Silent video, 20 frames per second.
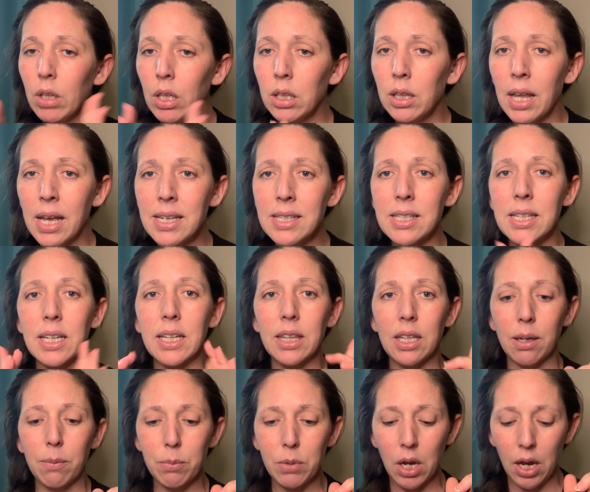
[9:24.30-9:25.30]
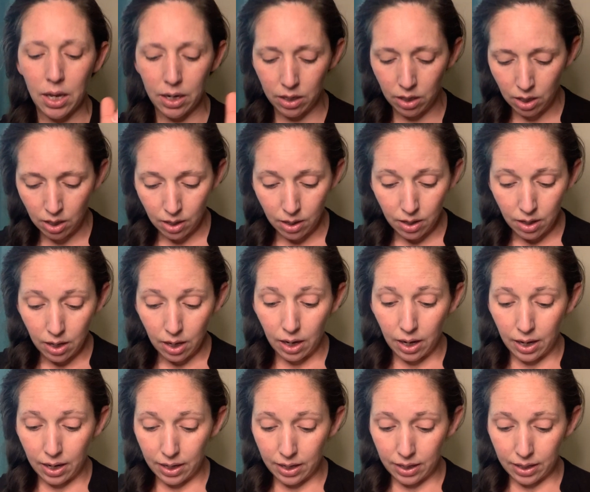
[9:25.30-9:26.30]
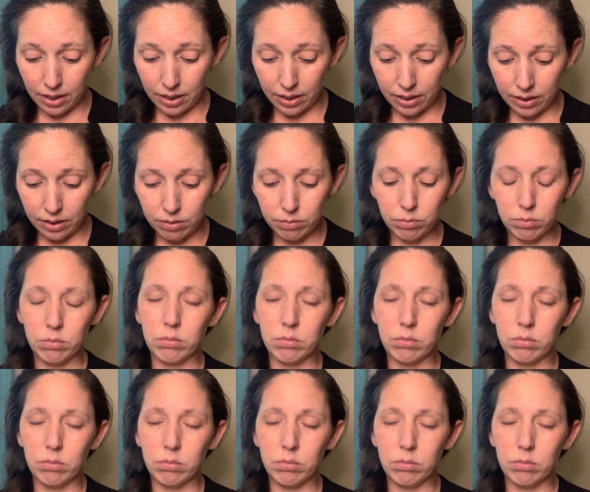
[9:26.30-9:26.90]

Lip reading: Last thing, and then I'm done.